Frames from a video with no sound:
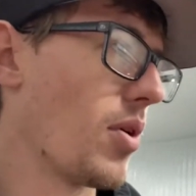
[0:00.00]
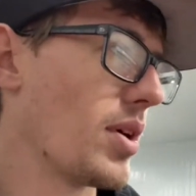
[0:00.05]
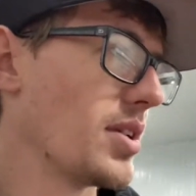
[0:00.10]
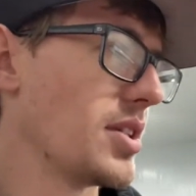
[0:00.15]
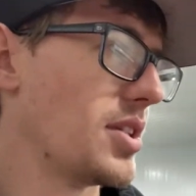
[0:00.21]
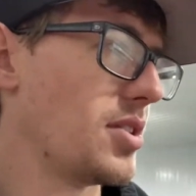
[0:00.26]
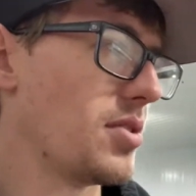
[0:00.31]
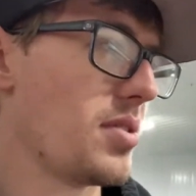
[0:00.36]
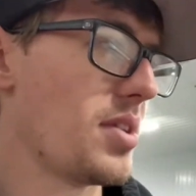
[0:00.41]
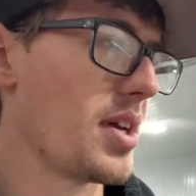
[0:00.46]

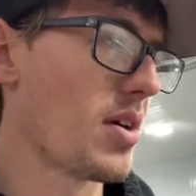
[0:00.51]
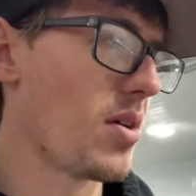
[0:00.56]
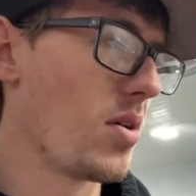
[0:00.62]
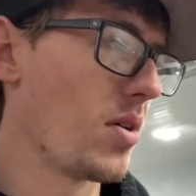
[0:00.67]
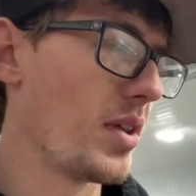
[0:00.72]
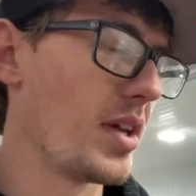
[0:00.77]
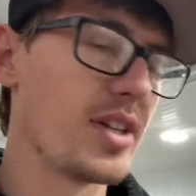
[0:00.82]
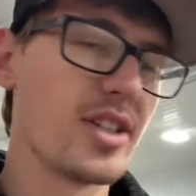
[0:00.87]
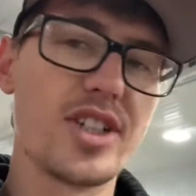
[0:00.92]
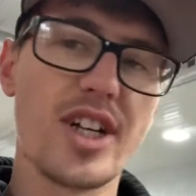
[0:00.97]
do the
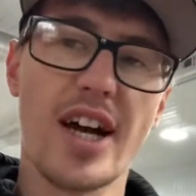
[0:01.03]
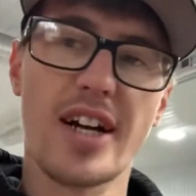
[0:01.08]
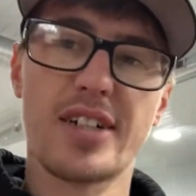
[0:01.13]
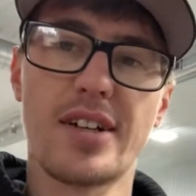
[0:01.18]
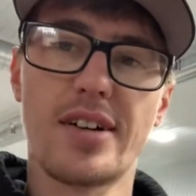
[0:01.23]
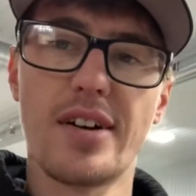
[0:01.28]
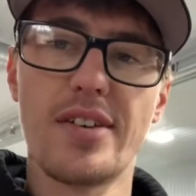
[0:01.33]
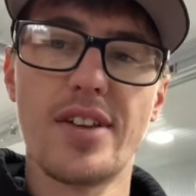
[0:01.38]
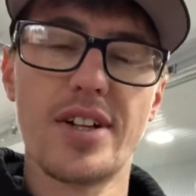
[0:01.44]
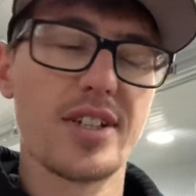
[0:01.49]
old
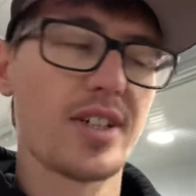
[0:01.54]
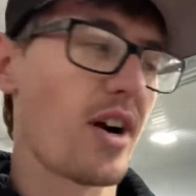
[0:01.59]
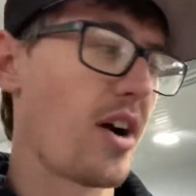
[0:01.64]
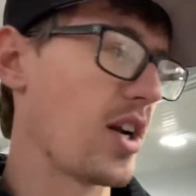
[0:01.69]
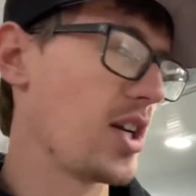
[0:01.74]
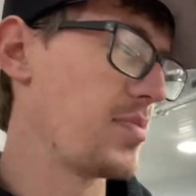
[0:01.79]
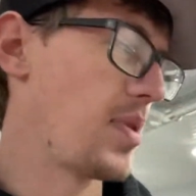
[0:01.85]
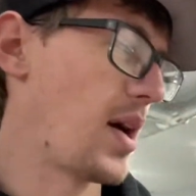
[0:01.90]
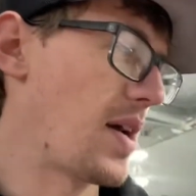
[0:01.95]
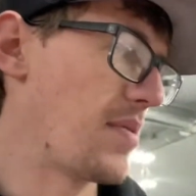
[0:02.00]
injector and the
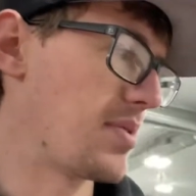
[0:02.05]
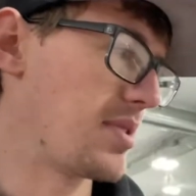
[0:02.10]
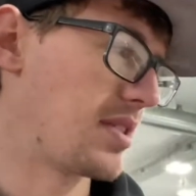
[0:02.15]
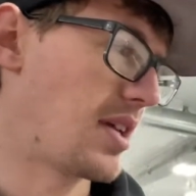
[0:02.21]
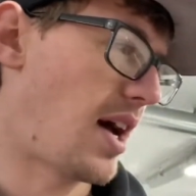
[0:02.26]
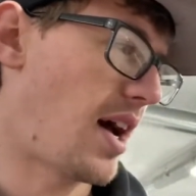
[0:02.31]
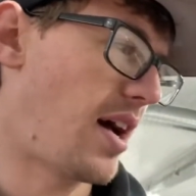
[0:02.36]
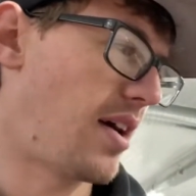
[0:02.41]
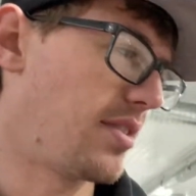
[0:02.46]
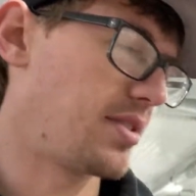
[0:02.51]
charge pipe
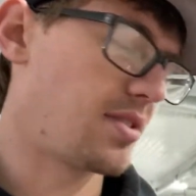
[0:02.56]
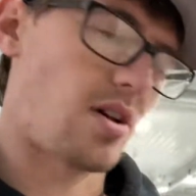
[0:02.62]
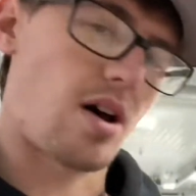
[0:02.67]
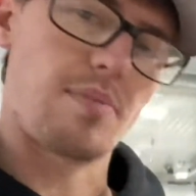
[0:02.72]
style. So I'll